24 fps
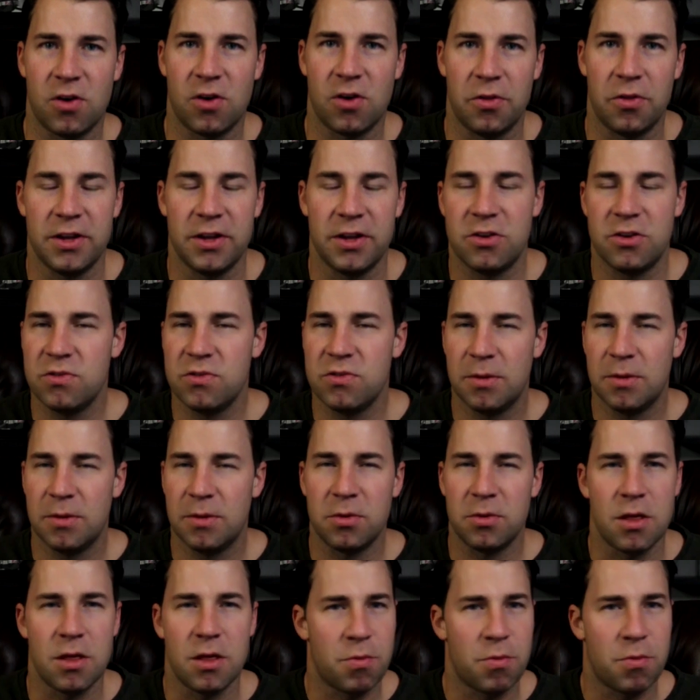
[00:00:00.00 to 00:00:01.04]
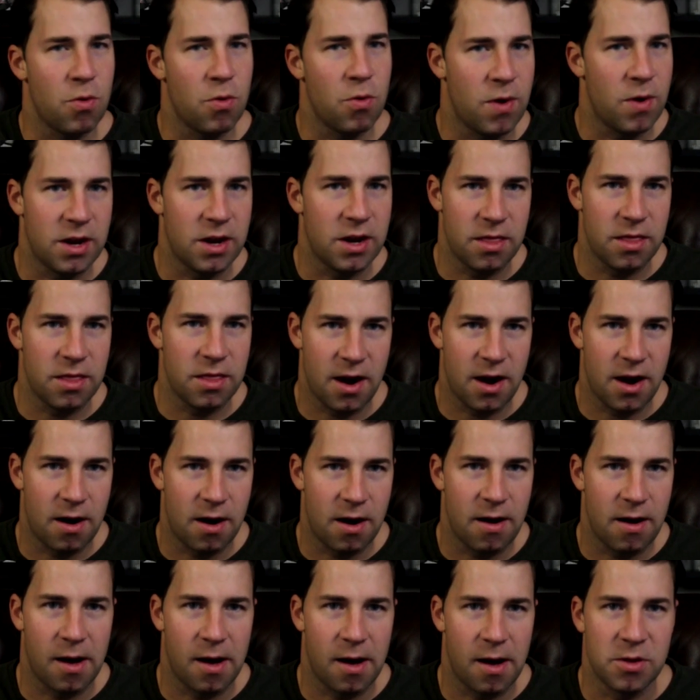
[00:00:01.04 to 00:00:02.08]
They do typically throw one in there.
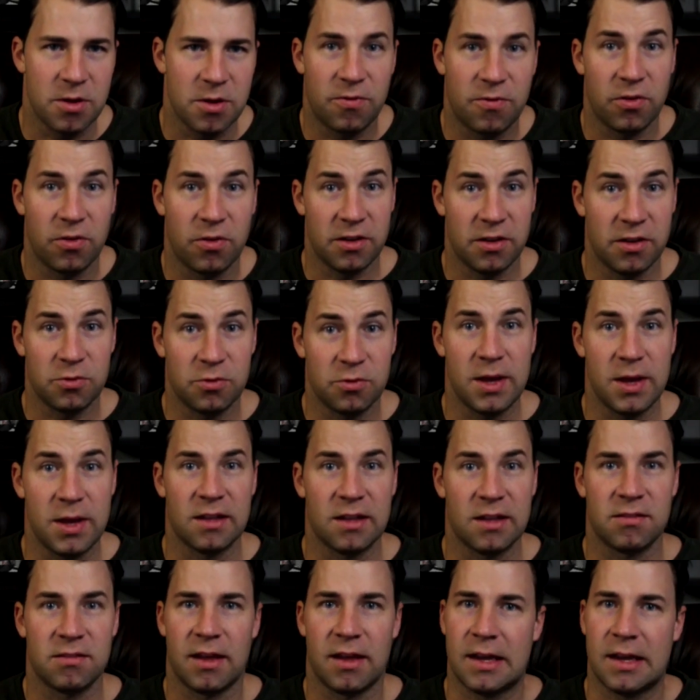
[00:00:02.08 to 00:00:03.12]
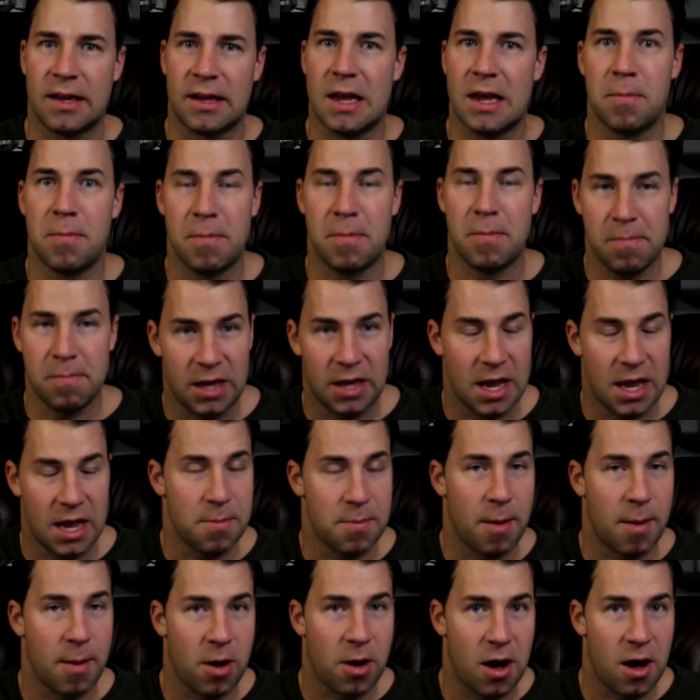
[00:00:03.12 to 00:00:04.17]
Um, you know, for this week, it's like King, King
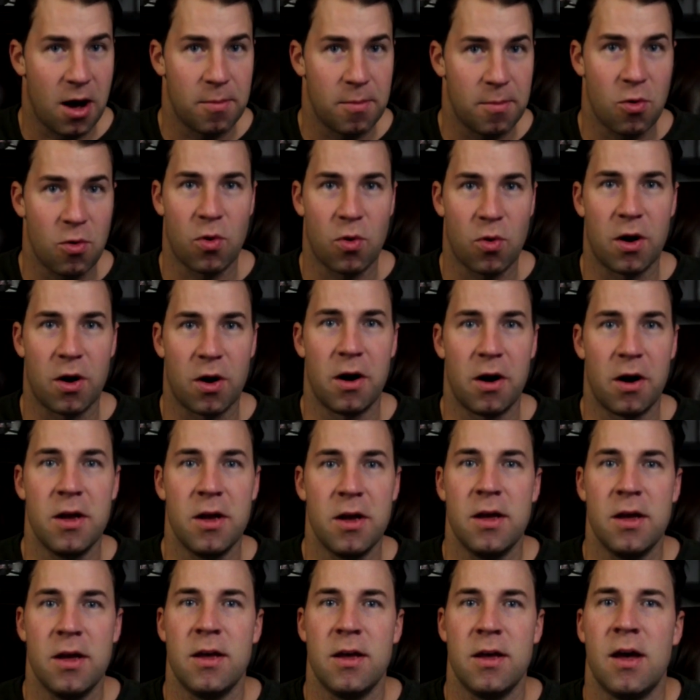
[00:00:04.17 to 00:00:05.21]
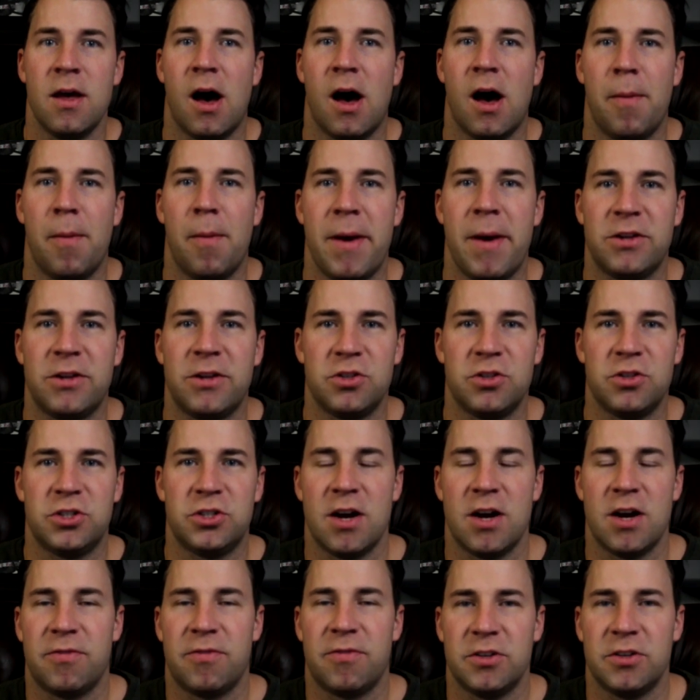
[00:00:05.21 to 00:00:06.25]
Bob-omb or uh, Pastry
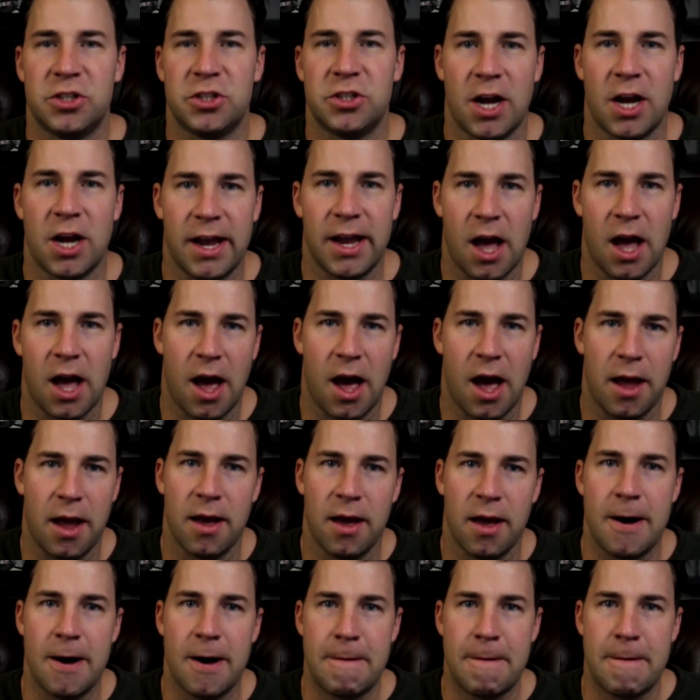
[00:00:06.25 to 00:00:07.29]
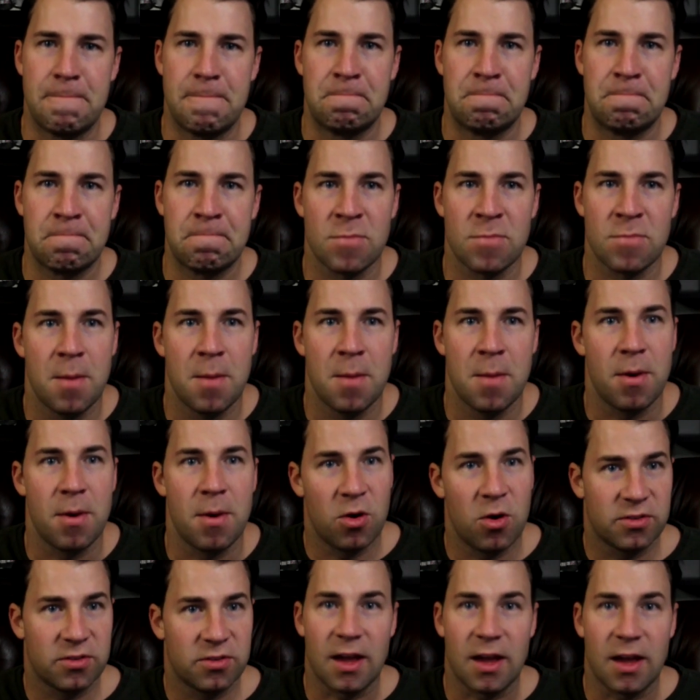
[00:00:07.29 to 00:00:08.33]
Chef Shy Guy. Um, but
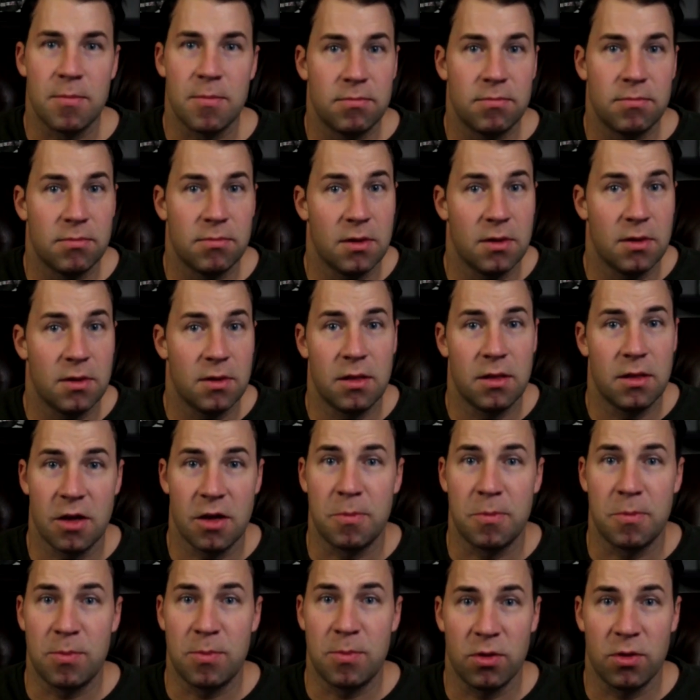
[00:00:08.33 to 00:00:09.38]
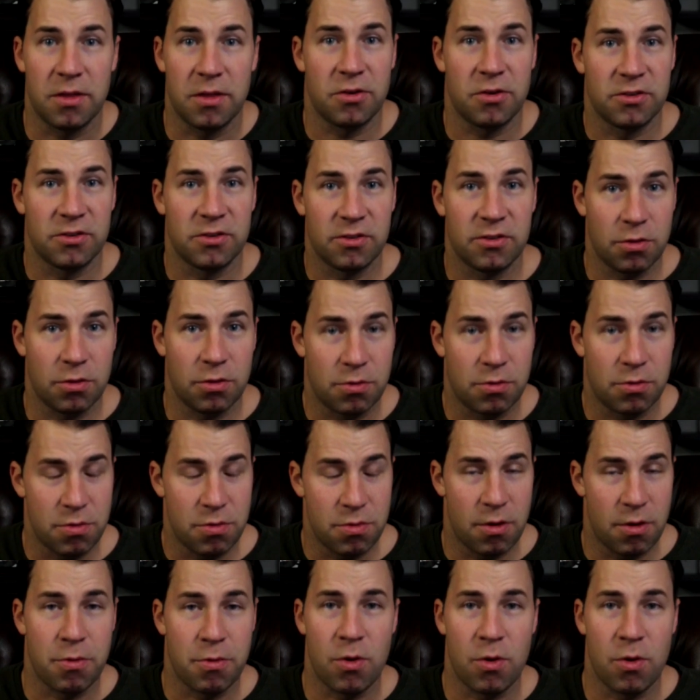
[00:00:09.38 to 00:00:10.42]
most of the time, the, the other people that they're,
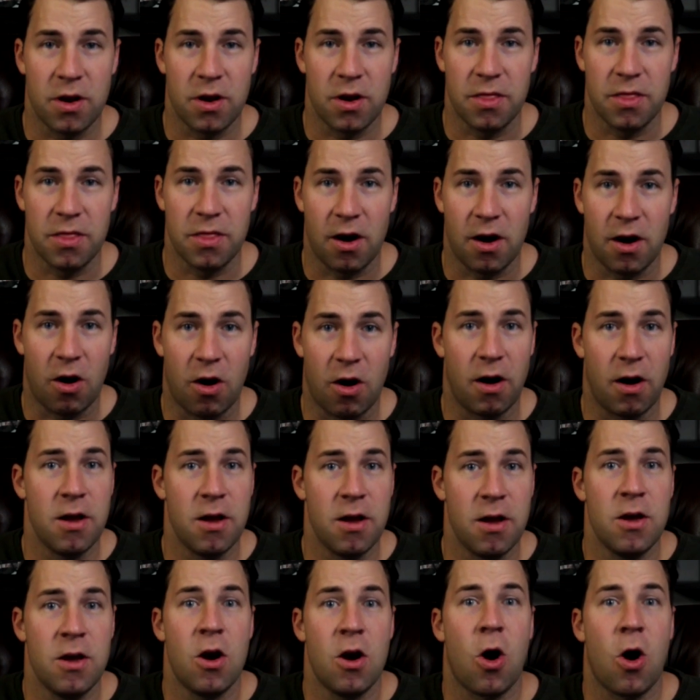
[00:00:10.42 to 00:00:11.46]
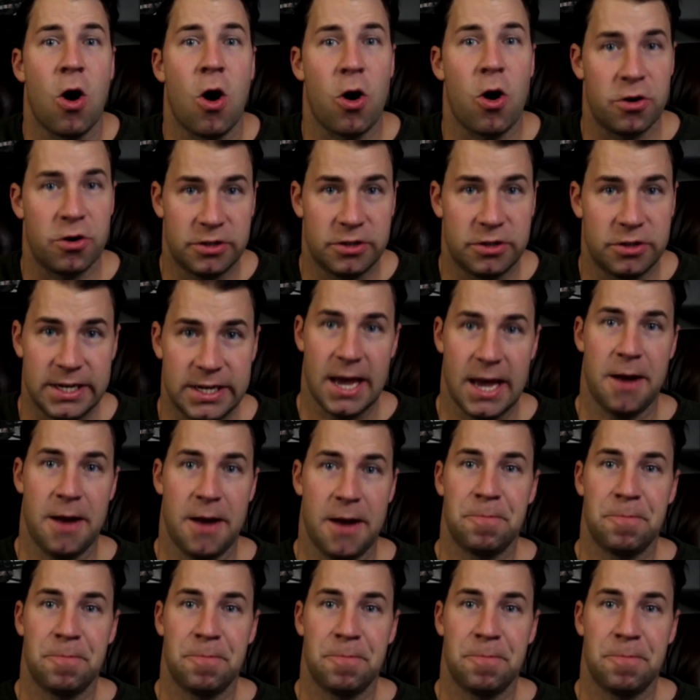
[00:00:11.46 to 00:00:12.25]
they're throwing in there are harder to get